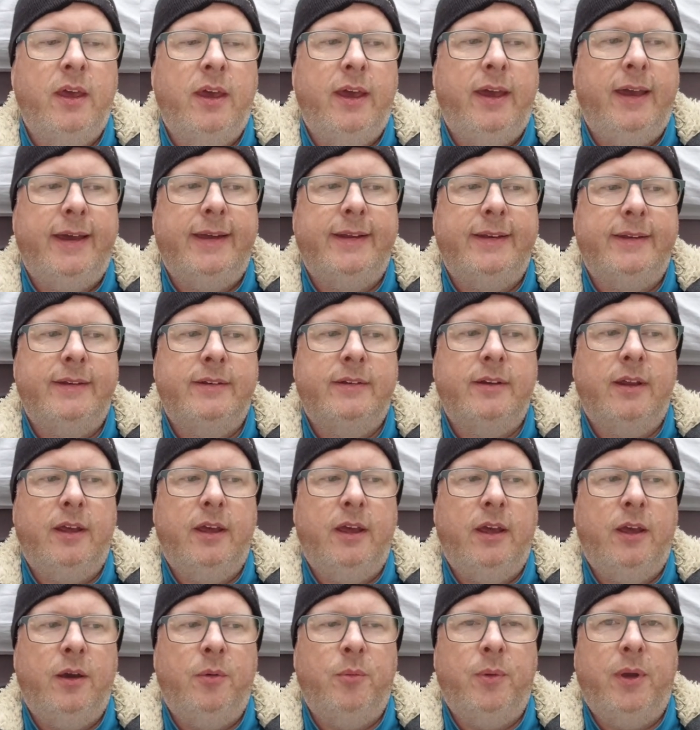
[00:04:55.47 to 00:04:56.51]
And
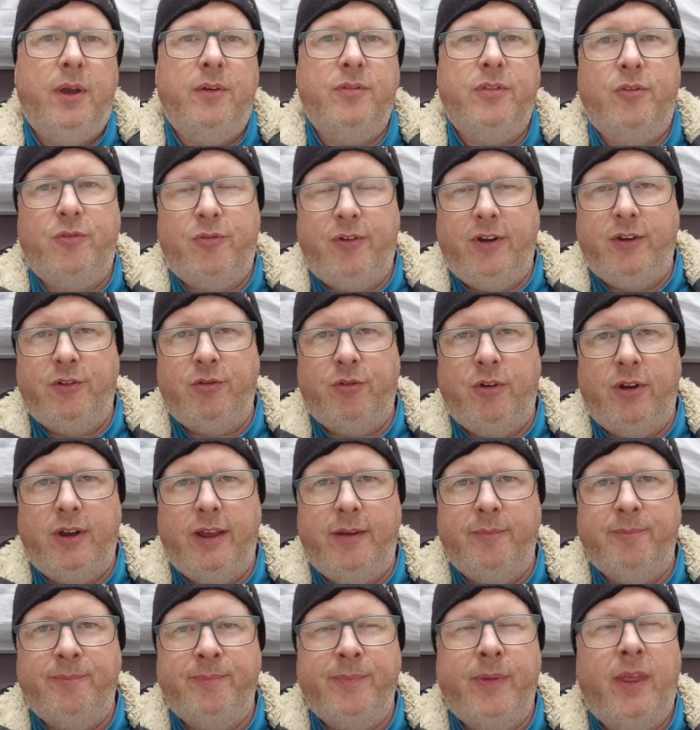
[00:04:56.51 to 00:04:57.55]
we have the fridge
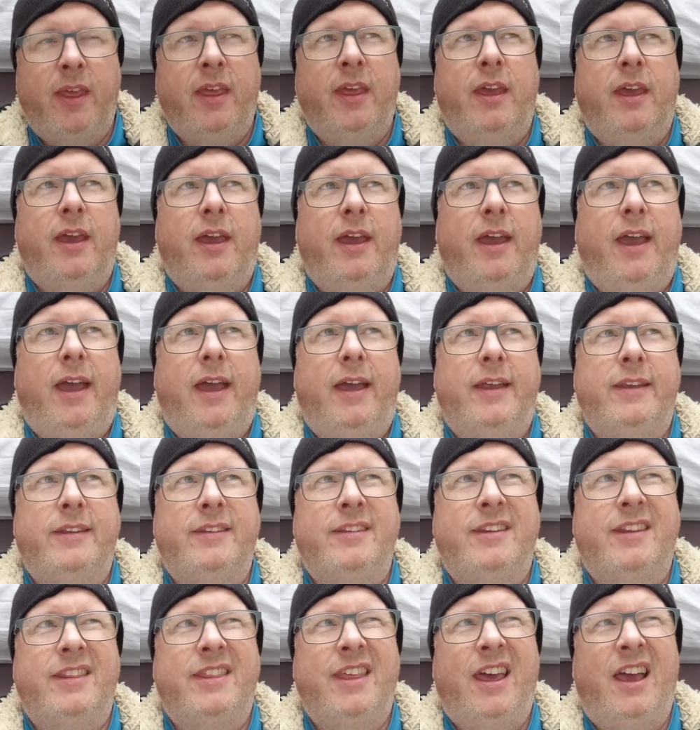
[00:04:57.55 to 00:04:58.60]
running,
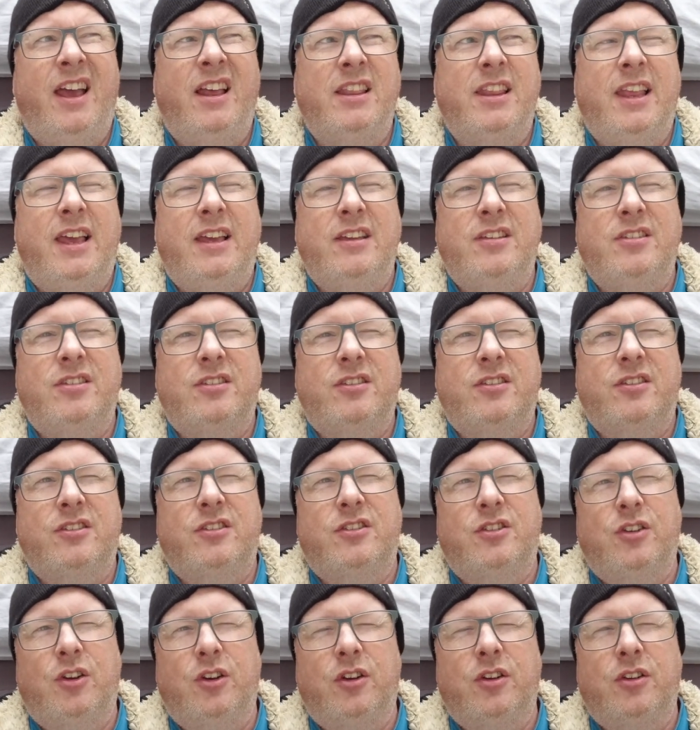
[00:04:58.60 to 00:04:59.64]
and that
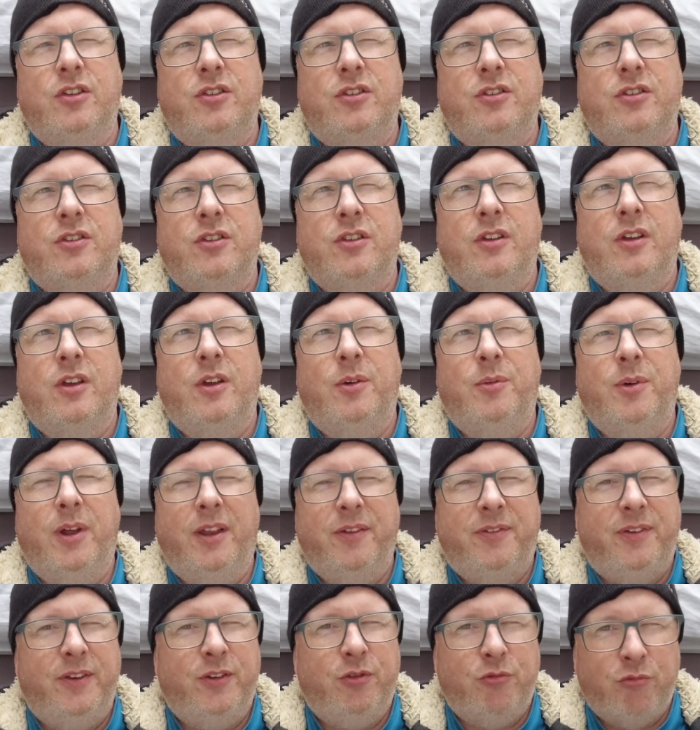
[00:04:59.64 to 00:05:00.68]
lasts us Well,
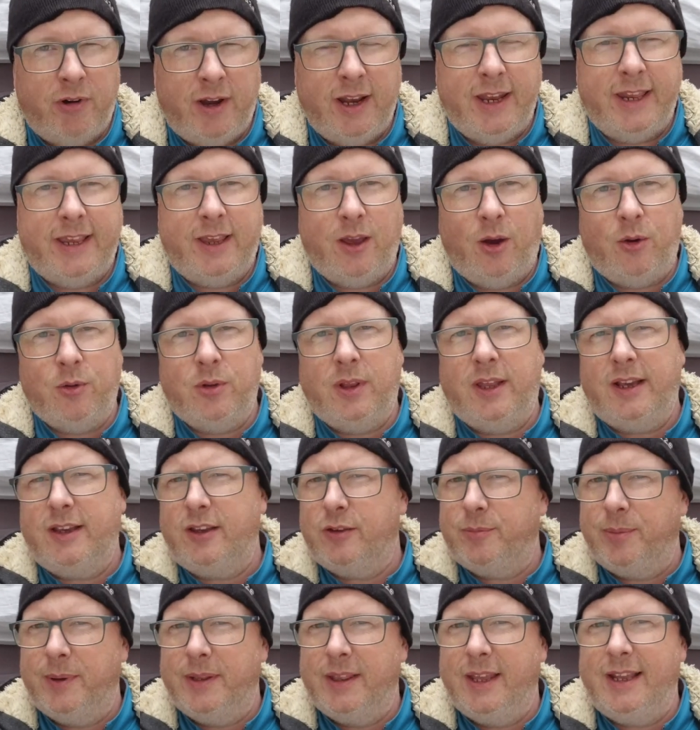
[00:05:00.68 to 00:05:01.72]
if it's really cold like
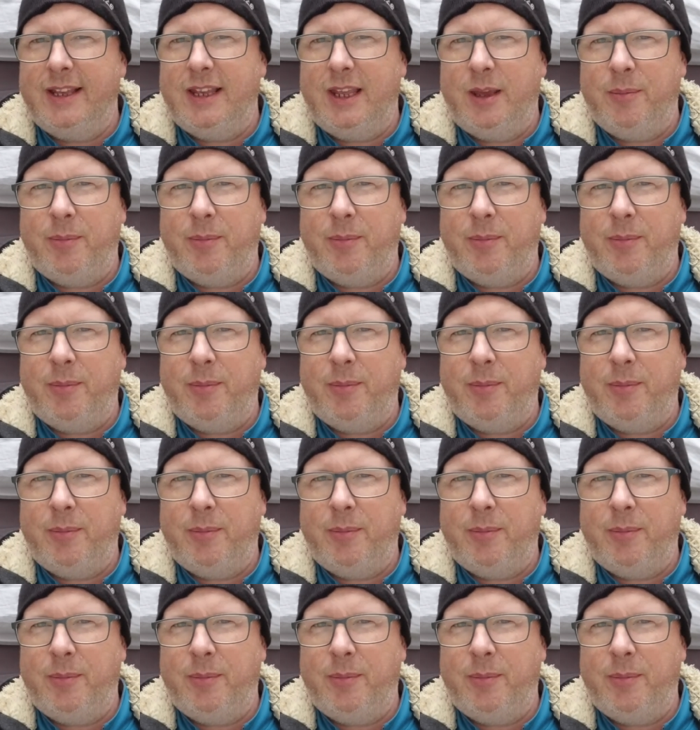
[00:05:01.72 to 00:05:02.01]
it's been lately,